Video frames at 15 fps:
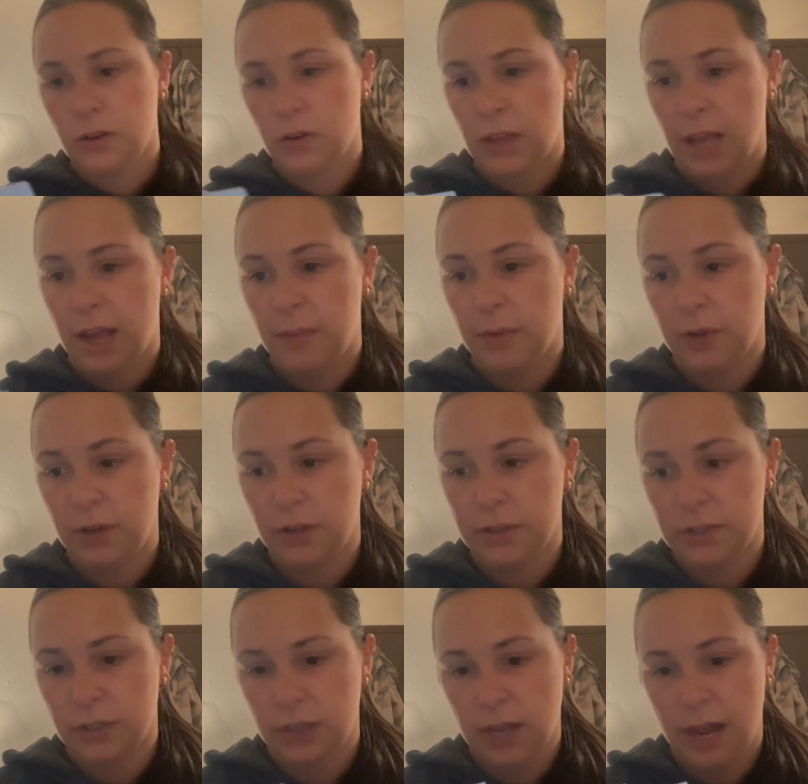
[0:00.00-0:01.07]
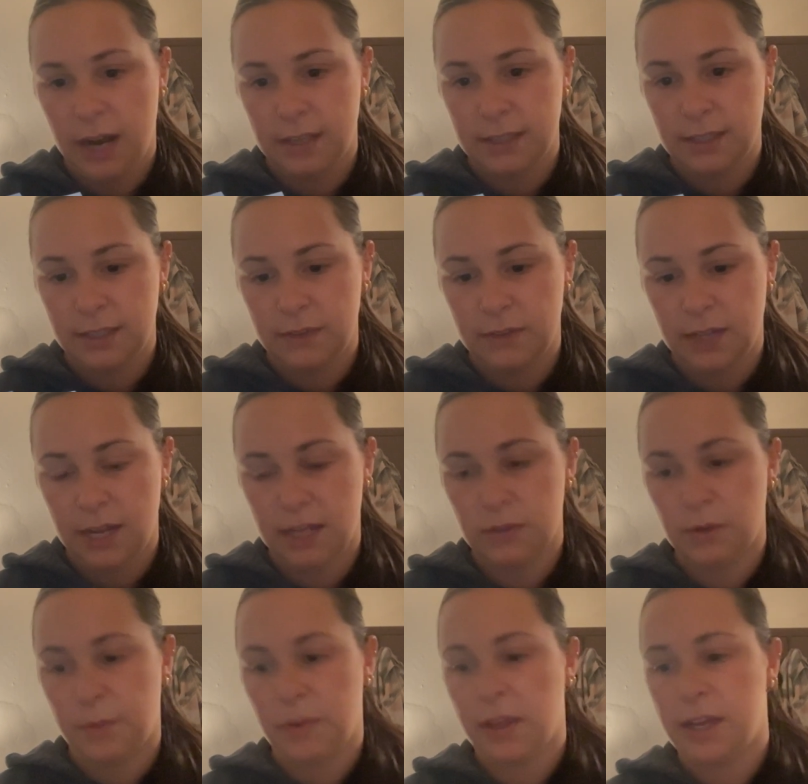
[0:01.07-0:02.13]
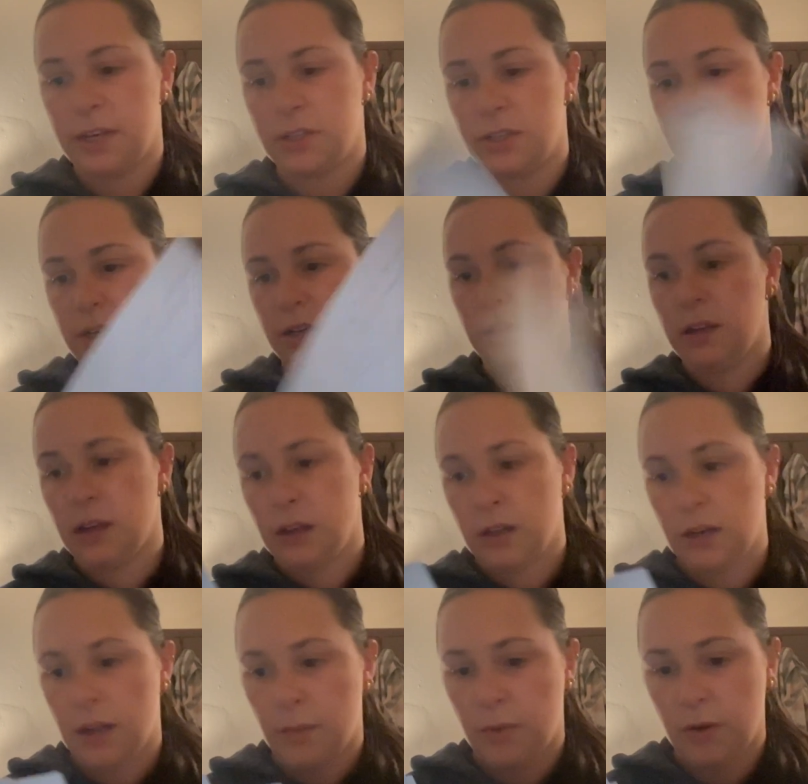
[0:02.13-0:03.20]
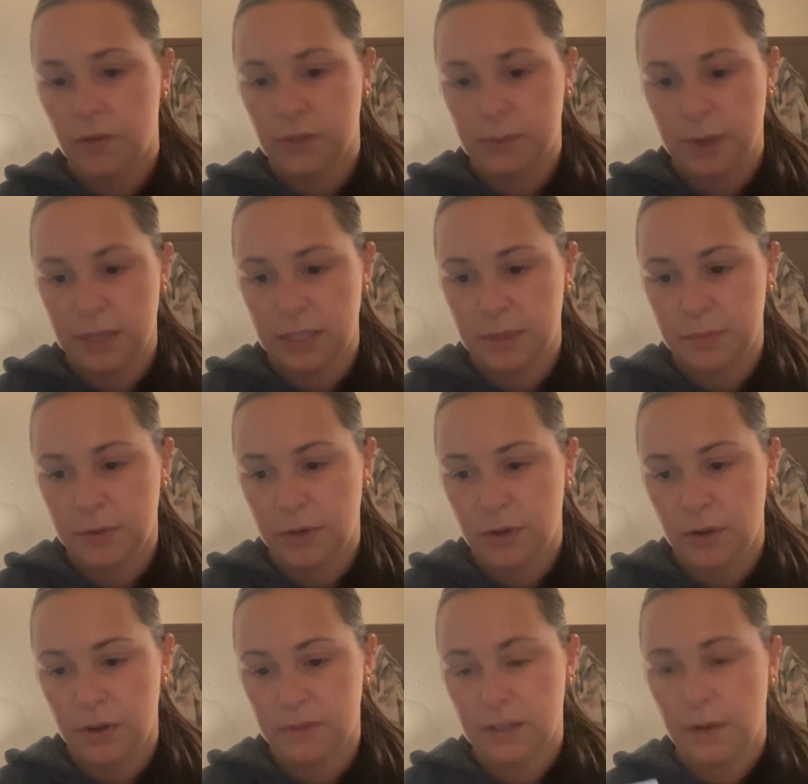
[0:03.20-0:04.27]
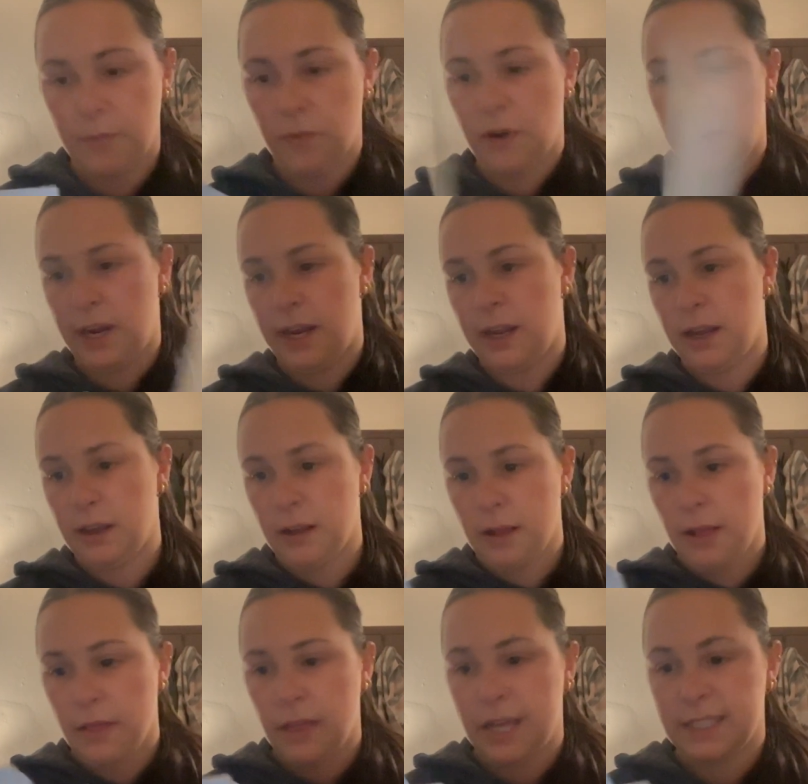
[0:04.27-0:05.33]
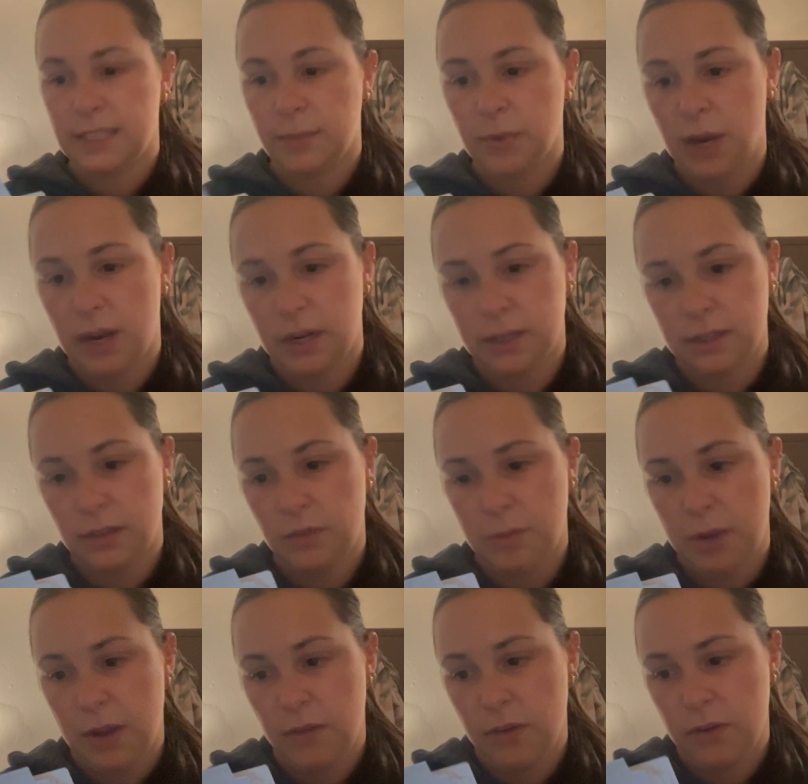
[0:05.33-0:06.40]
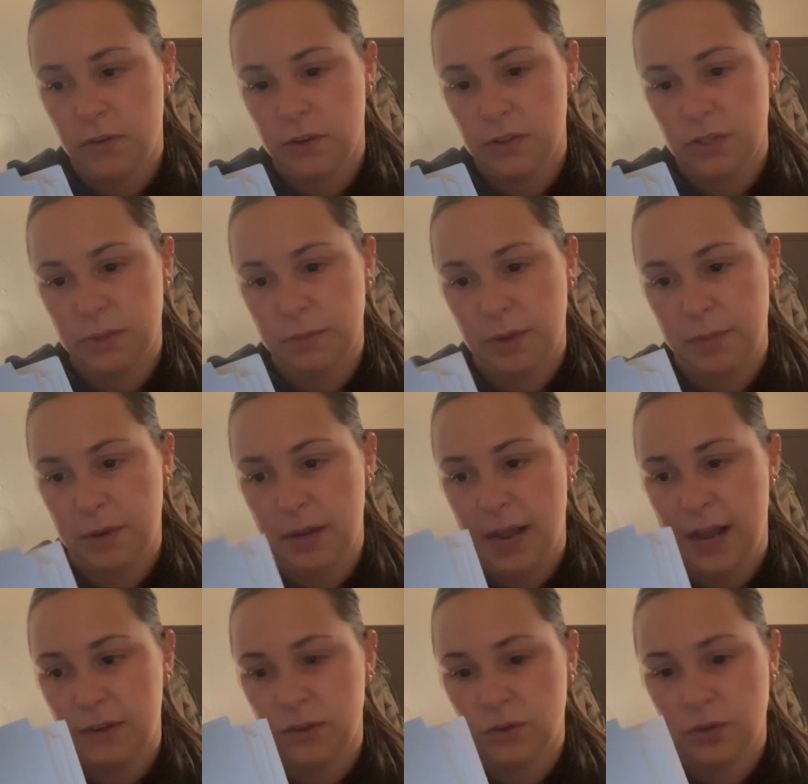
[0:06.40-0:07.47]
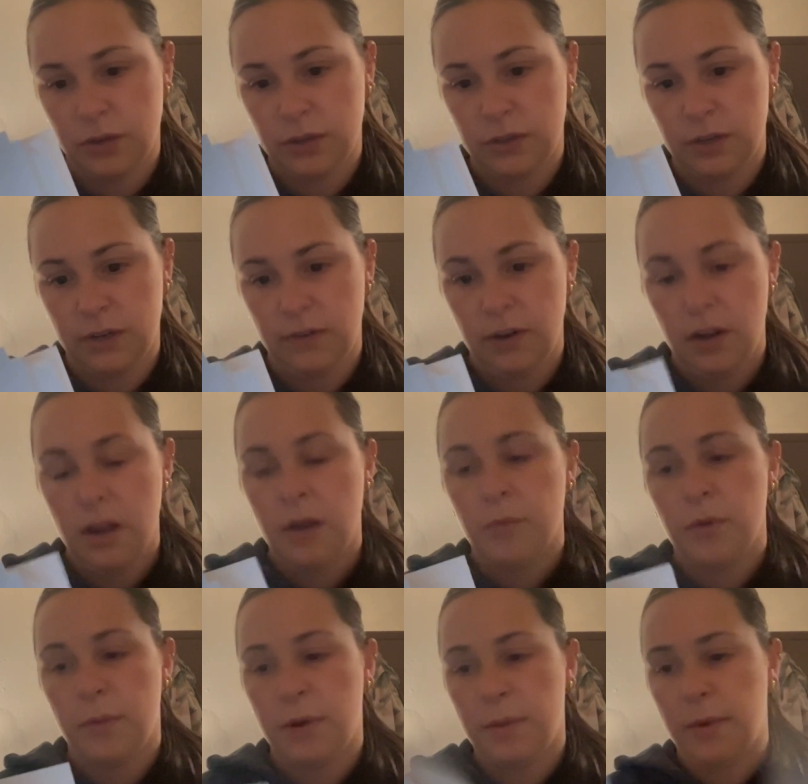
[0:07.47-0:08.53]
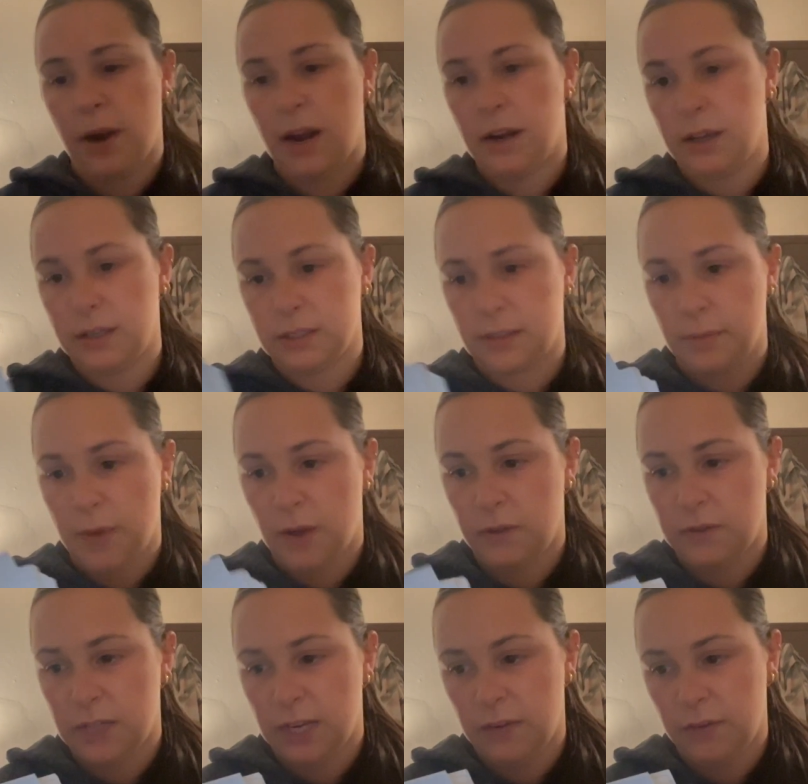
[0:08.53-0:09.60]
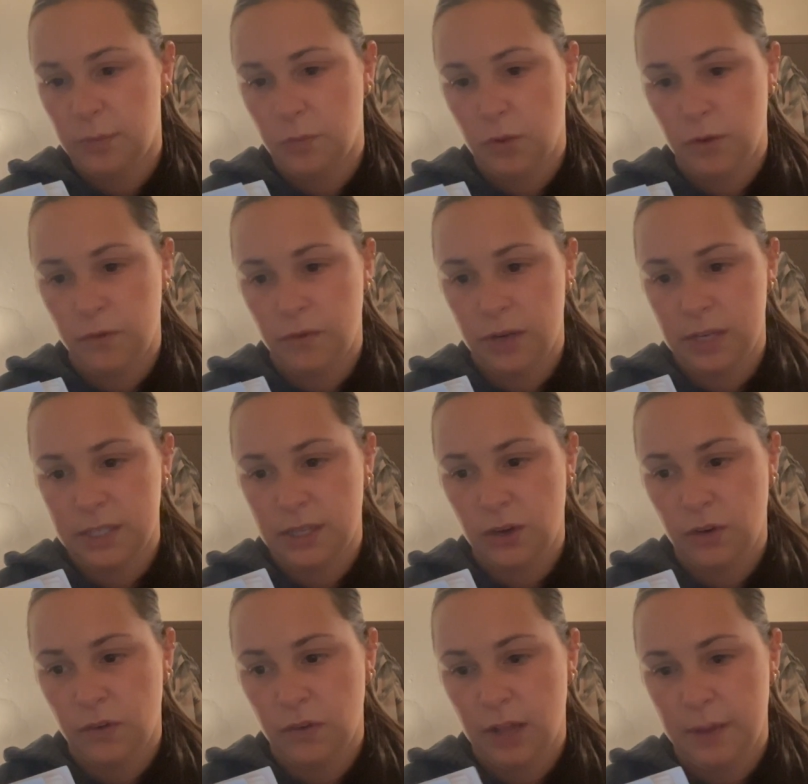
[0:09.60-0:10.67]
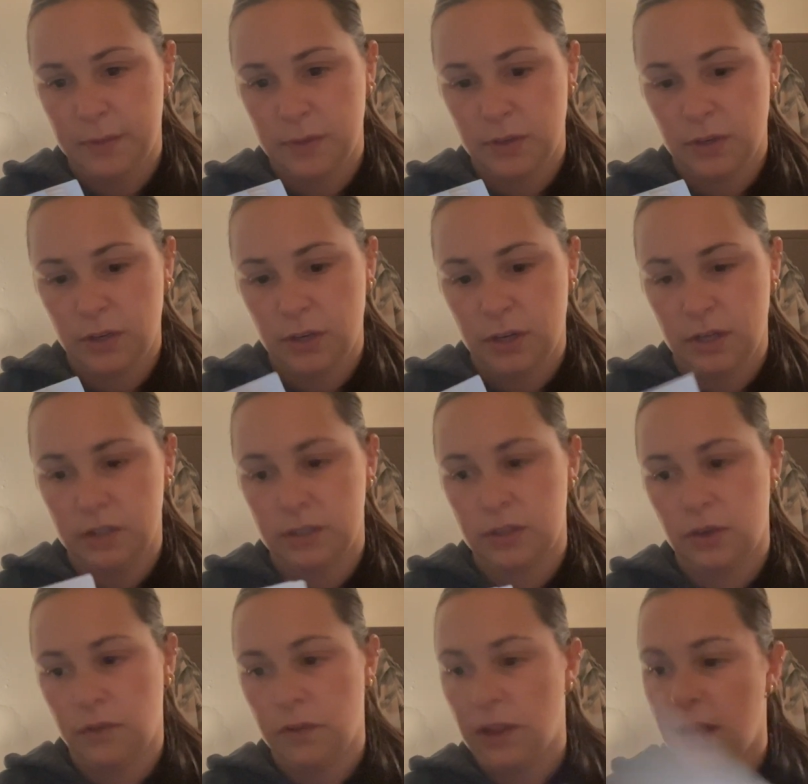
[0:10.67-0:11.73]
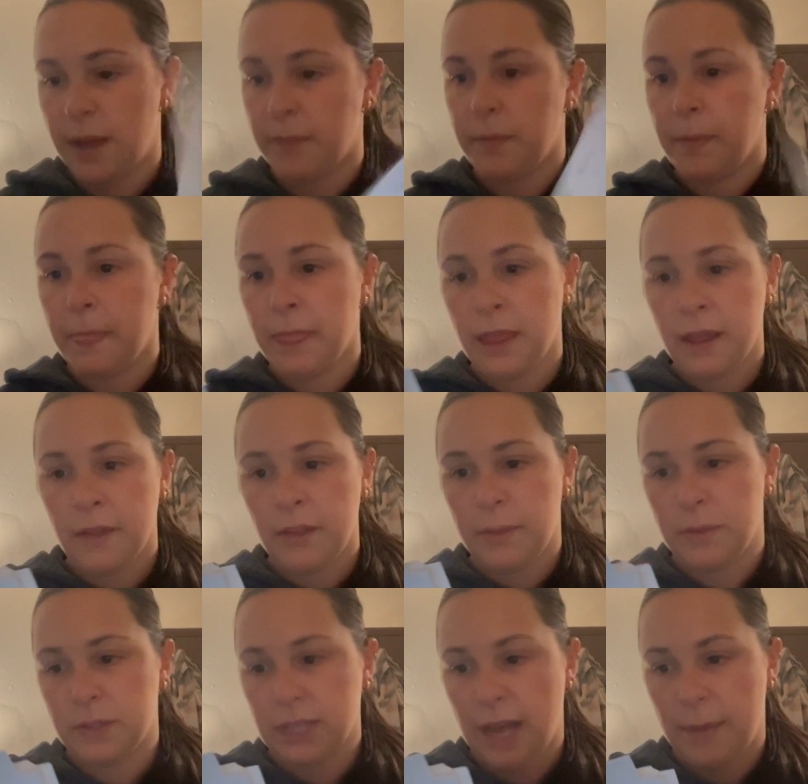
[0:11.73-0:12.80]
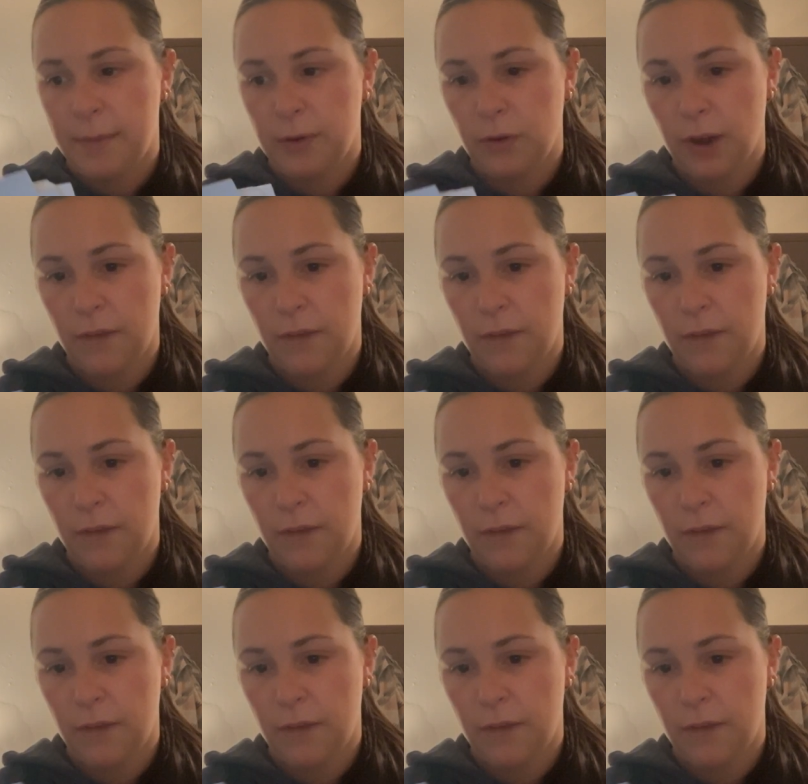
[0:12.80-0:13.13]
reliability, utility, honesty of science, replication, number of responses per unit of time rate, lasting products of the behavior of interest may be natural or contrived, permanent products, amount of data from one phrase that overlaps or occurrence overlap. The most common